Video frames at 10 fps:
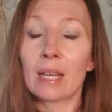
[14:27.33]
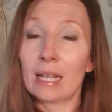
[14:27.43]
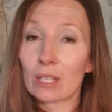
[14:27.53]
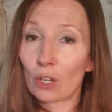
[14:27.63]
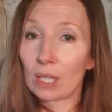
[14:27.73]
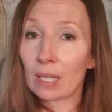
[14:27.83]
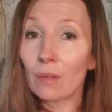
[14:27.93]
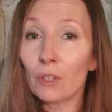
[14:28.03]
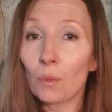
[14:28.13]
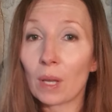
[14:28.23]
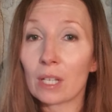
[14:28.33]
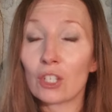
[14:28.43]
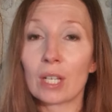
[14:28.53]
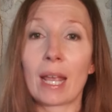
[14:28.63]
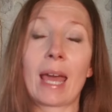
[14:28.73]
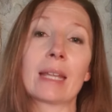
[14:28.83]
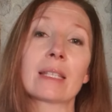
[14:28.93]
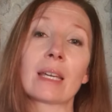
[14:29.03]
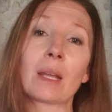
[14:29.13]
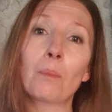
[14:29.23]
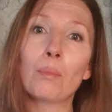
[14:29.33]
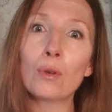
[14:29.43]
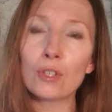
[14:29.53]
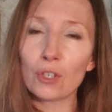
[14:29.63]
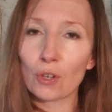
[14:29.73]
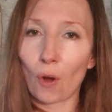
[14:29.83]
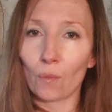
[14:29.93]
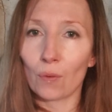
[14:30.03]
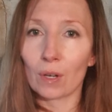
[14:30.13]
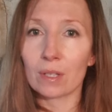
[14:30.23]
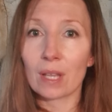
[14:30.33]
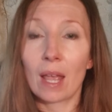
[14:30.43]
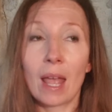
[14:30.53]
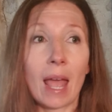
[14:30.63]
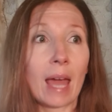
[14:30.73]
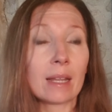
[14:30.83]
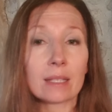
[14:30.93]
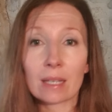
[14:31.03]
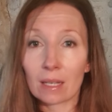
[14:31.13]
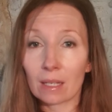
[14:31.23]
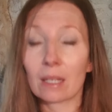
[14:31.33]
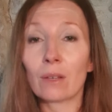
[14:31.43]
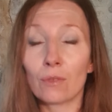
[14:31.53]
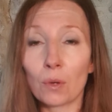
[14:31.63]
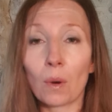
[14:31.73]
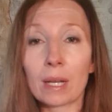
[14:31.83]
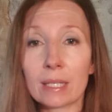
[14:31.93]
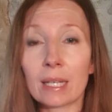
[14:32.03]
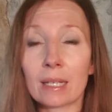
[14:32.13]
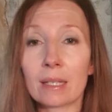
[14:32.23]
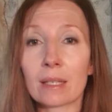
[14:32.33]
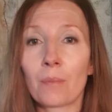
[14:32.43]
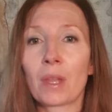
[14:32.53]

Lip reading: It's going to give you energy, and it's going to boost your confidence, and it's going to give you ideas.